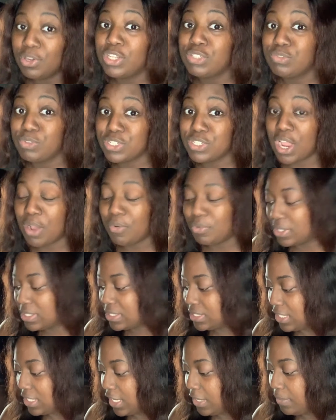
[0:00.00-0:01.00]
that's what y'all want
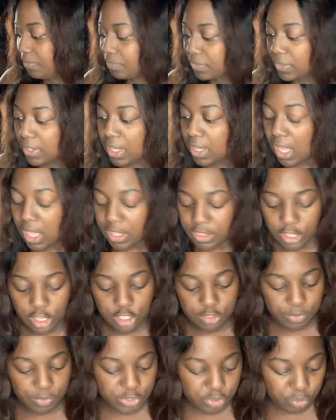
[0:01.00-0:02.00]
to see.
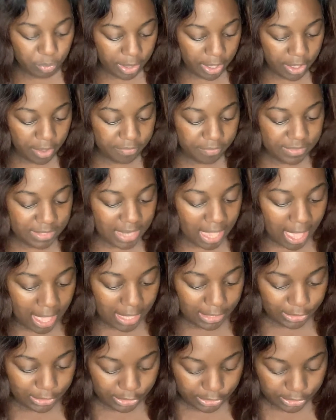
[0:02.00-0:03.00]
Those were
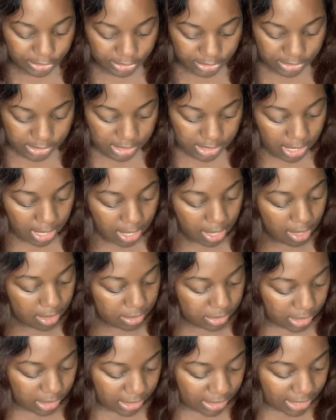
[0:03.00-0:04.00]

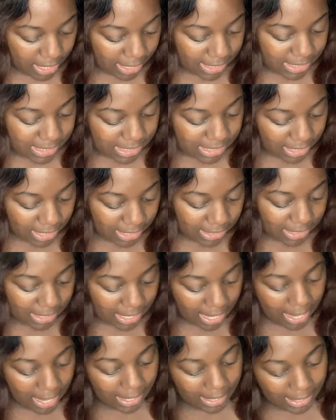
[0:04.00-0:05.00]
$12. The next thing that
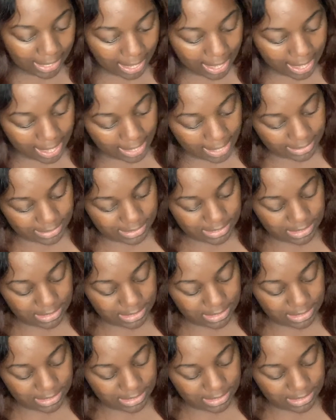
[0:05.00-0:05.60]
I got